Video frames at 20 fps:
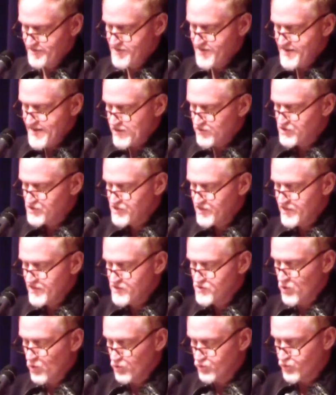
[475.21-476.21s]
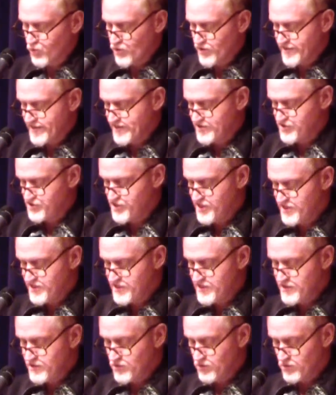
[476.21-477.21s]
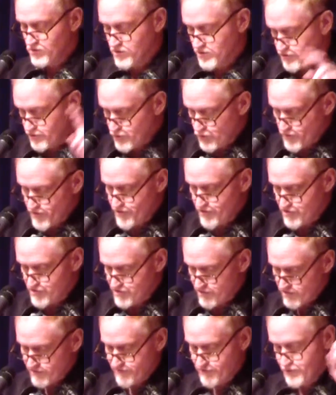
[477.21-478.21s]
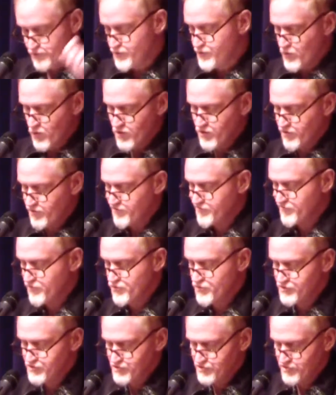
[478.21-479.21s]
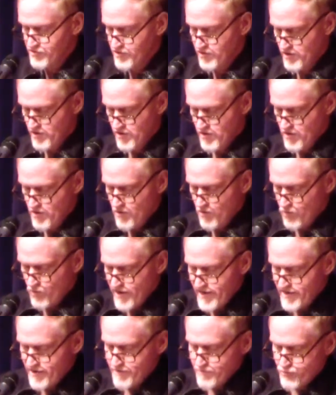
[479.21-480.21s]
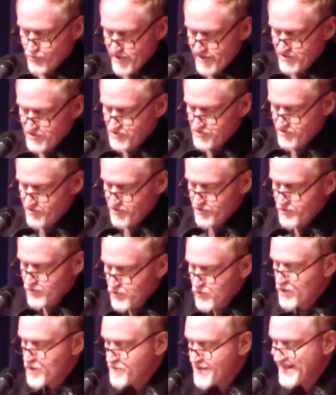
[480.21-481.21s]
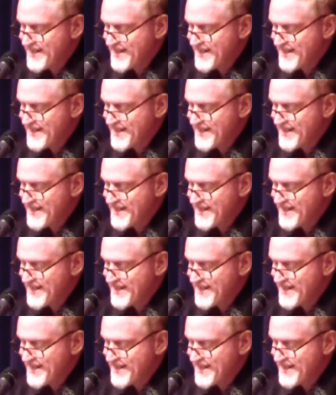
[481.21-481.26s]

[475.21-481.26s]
Denouncing his old work as genteel, do-it-yourself New Yorker verse, Wright embraced the new